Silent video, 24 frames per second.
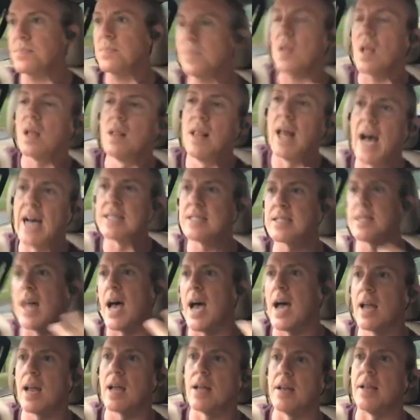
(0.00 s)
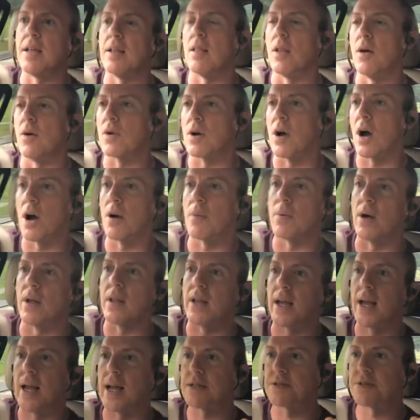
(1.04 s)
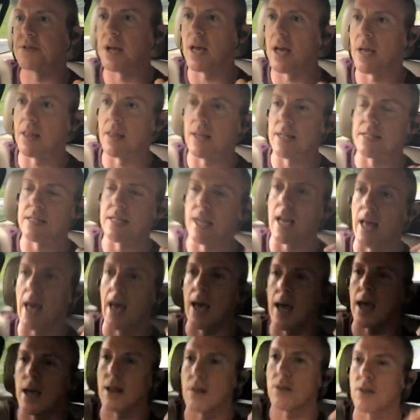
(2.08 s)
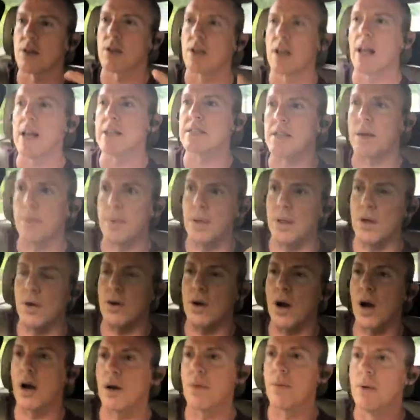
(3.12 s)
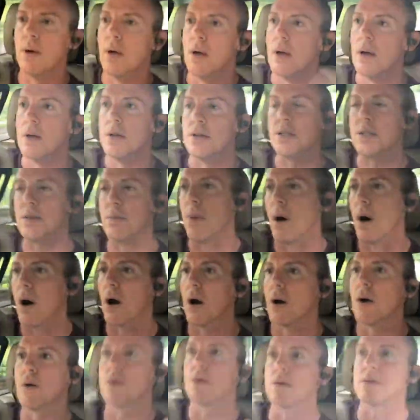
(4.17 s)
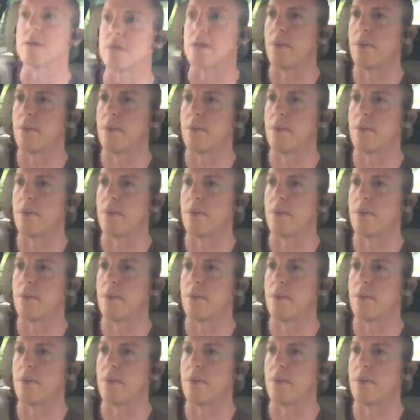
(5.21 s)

Last night I did low carb all day yesterday, and then today's gonna be low carb. tomorrow is going to